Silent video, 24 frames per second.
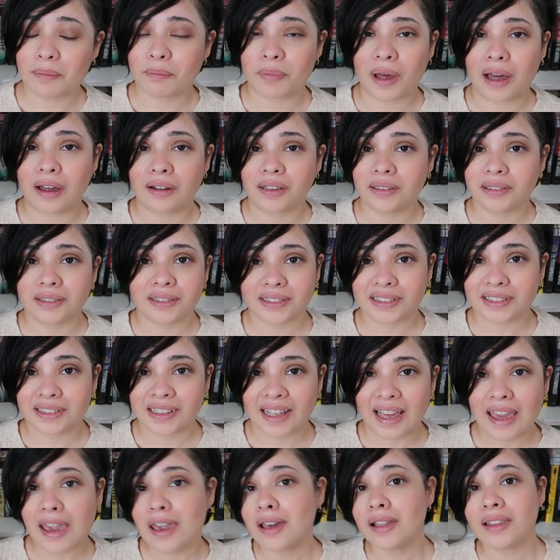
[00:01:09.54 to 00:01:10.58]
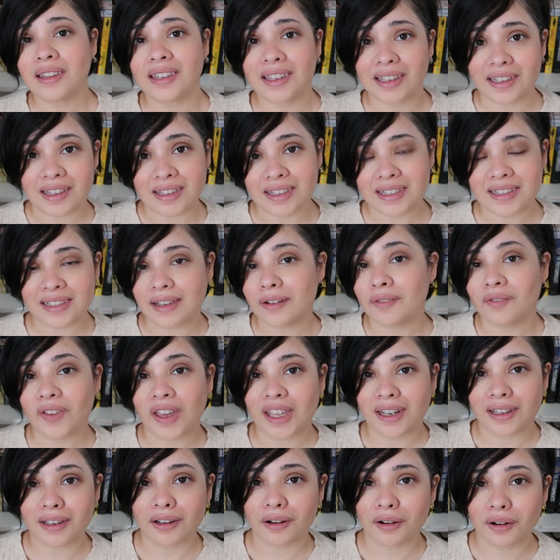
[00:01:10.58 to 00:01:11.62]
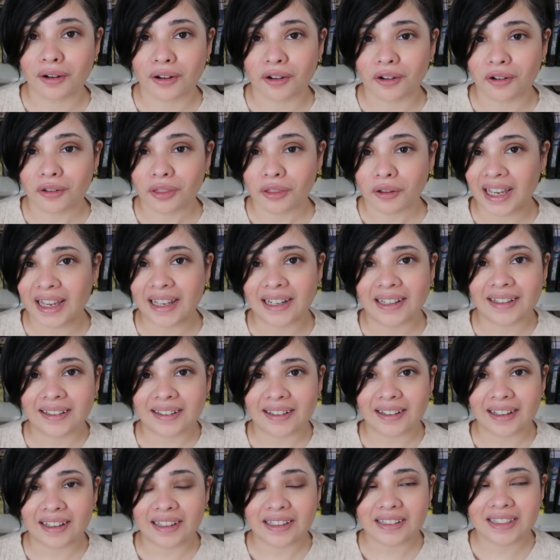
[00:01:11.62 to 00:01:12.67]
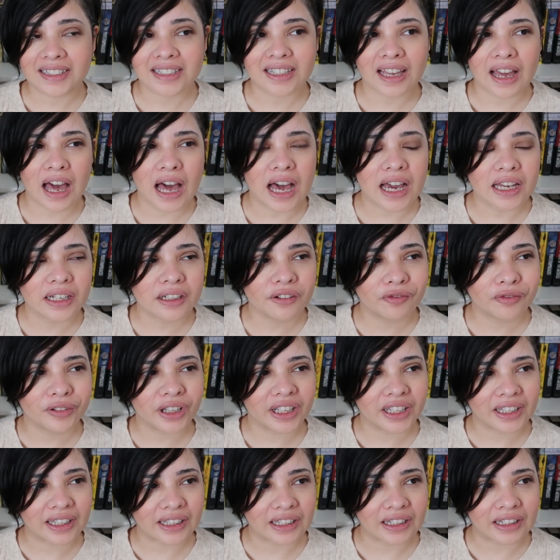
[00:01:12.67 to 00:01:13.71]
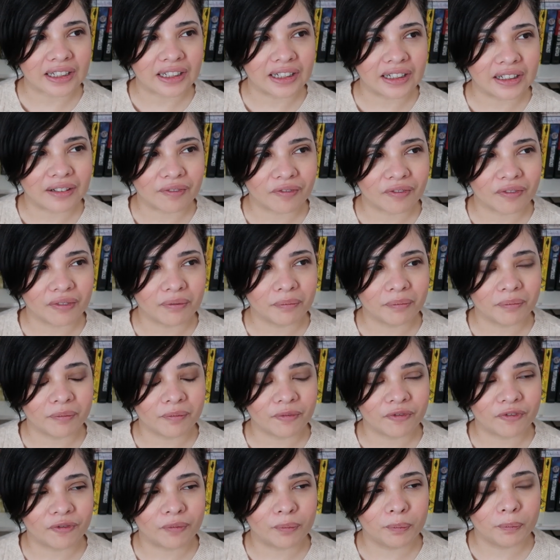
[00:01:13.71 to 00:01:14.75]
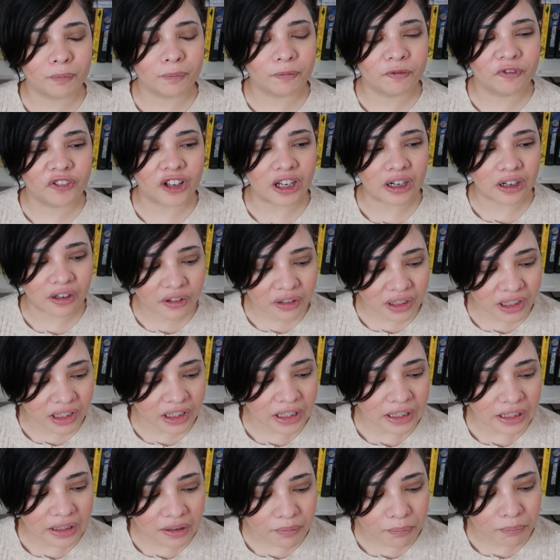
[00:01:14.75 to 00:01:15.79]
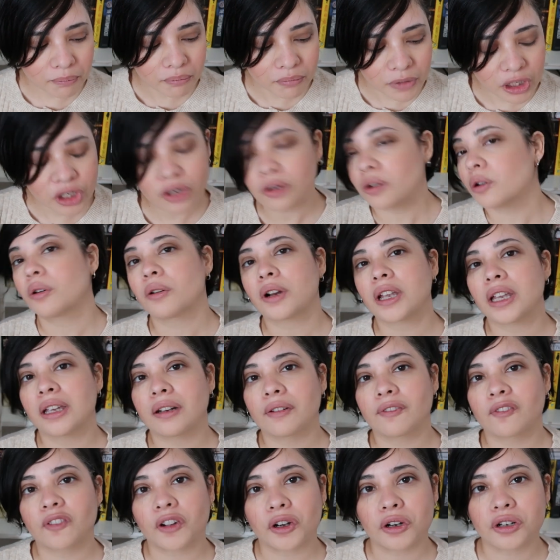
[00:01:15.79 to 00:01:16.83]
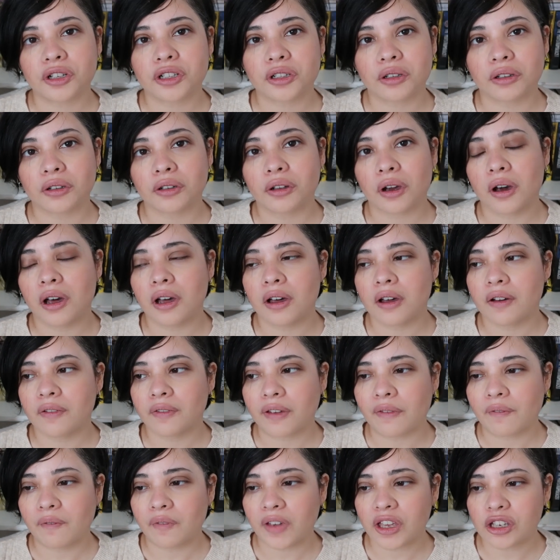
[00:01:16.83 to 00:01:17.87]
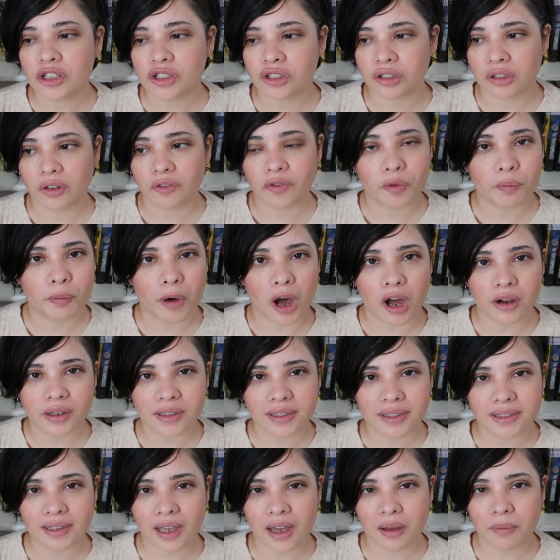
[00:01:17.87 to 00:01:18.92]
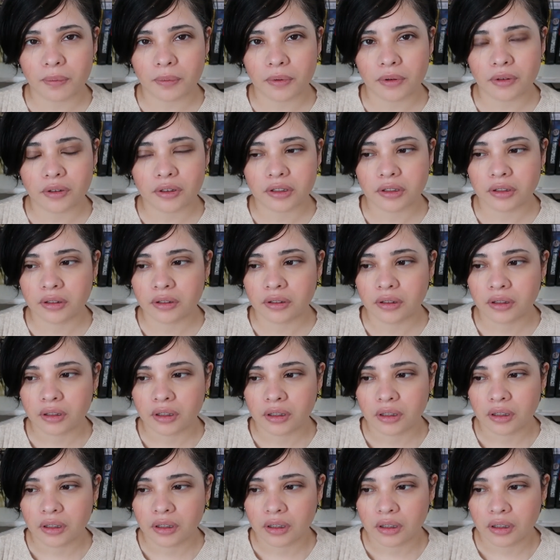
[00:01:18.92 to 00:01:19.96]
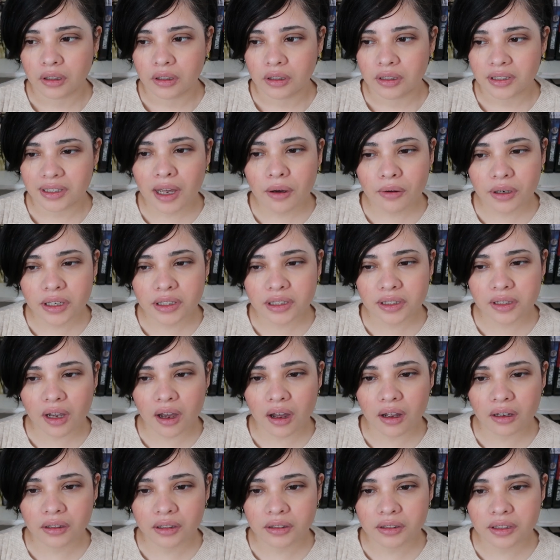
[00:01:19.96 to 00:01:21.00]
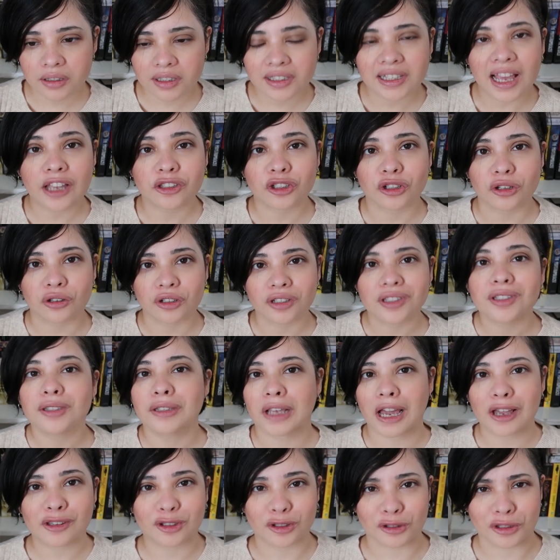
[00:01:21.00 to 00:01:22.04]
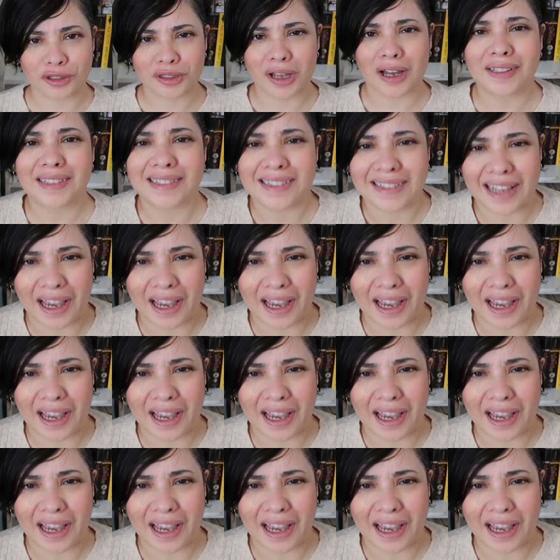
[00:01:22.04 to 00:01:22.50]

about aliens invading Earth. And it's kind of like a very middle grade version of Invasion of the Body Snappers. Is that what it's called? Snatchers. Snatchers, not